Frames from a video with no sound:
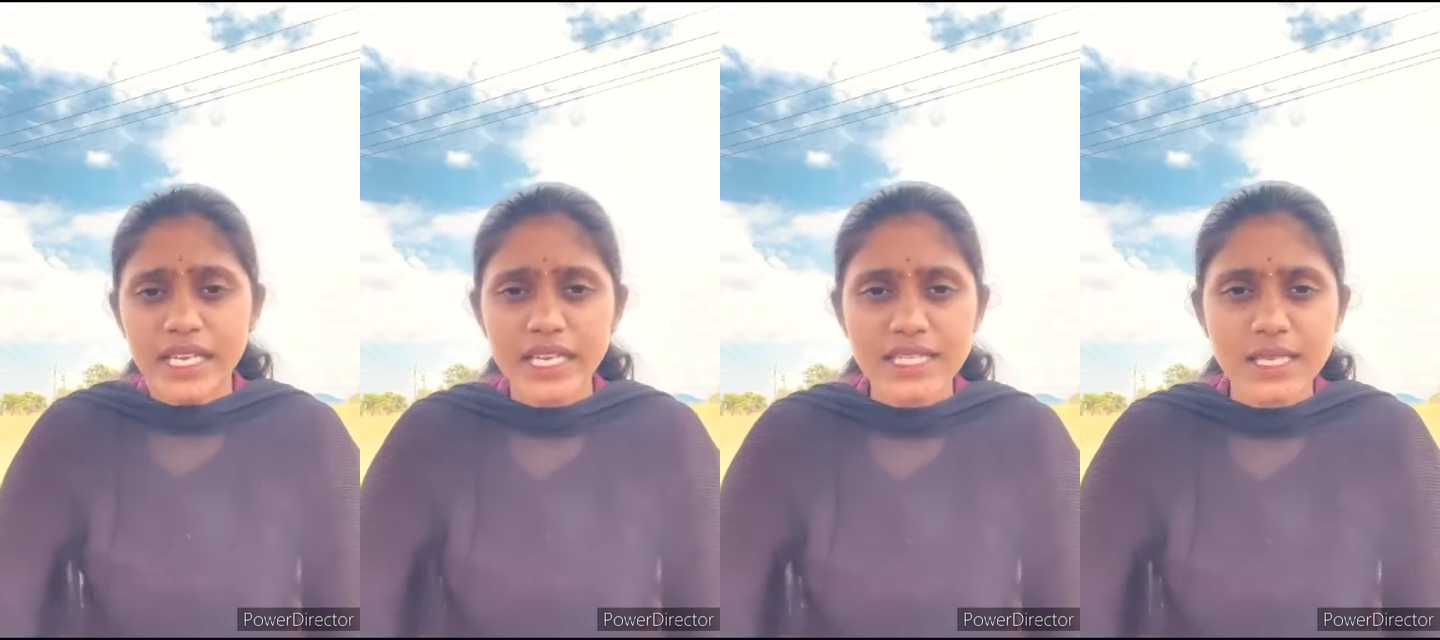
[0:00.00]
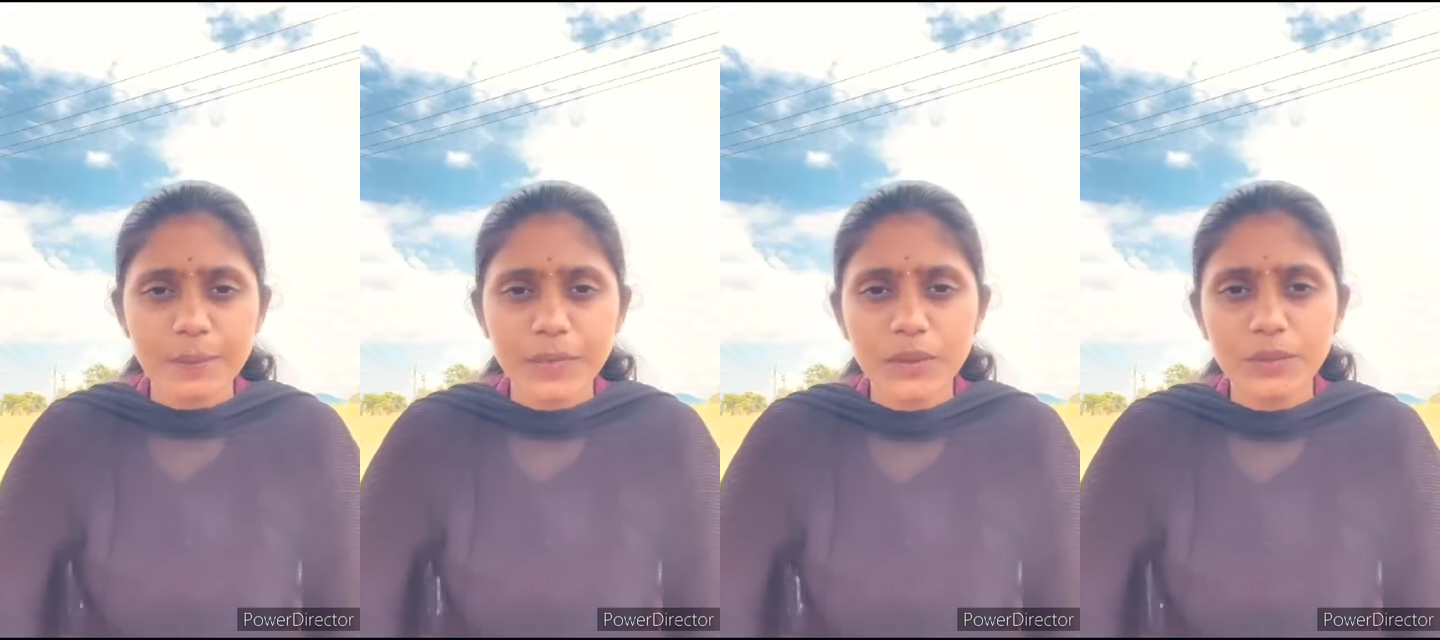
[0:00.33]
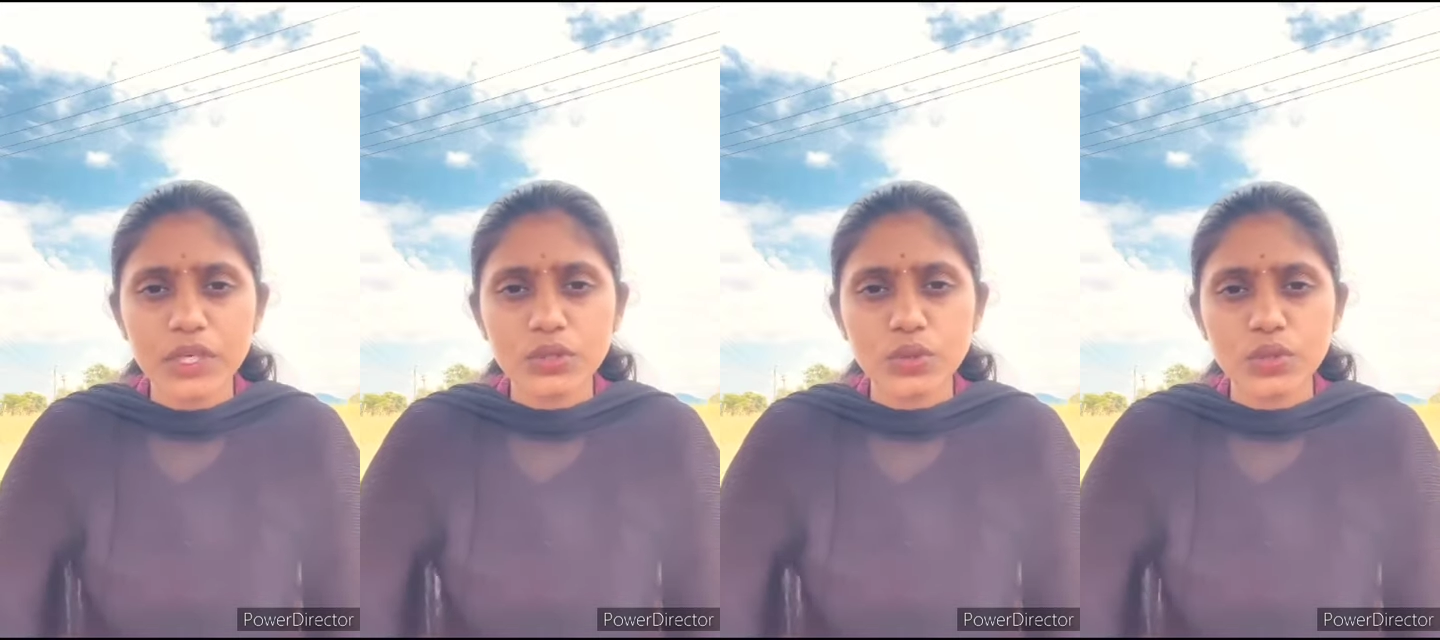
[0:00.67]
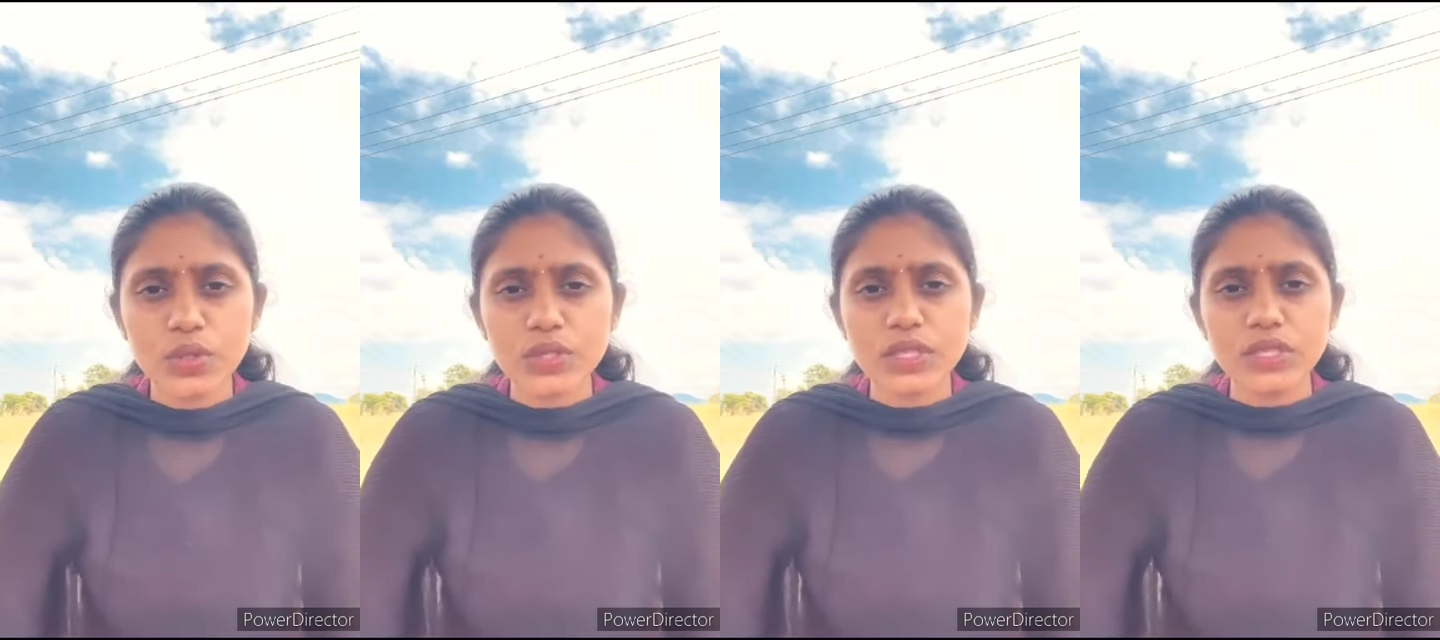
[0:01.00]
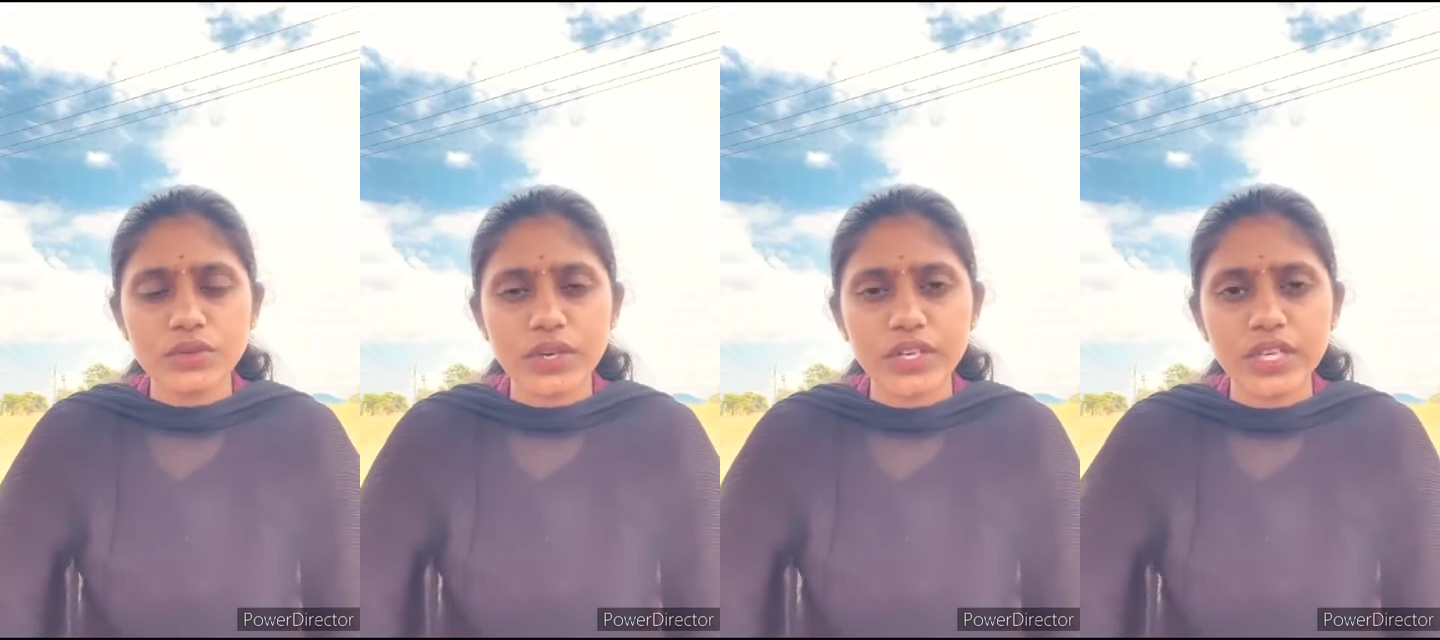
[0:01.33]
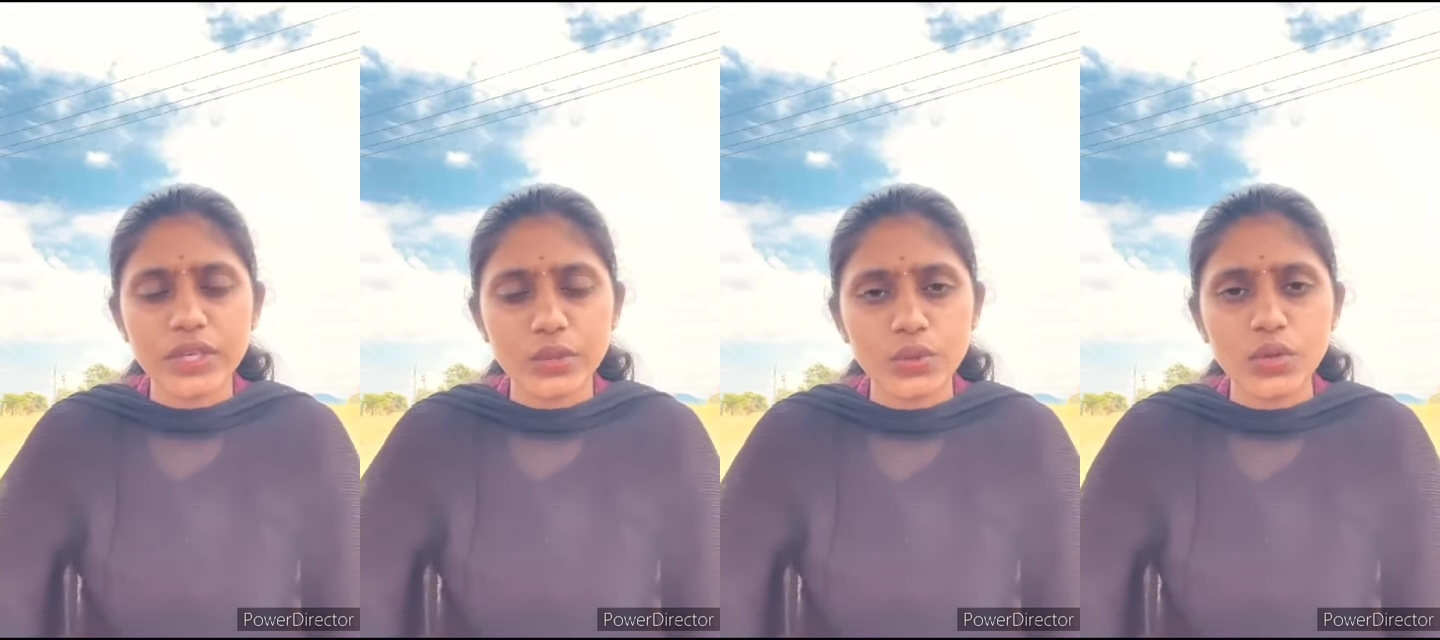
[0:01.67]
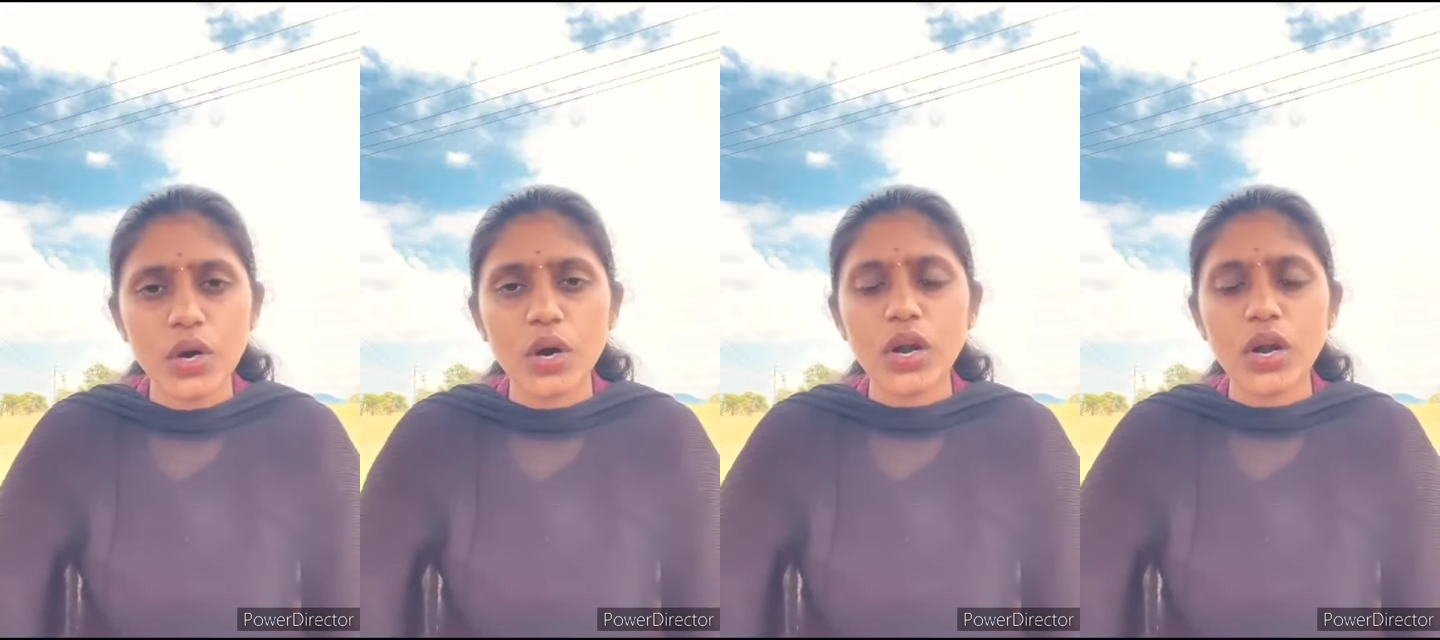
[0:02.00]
In September 2022,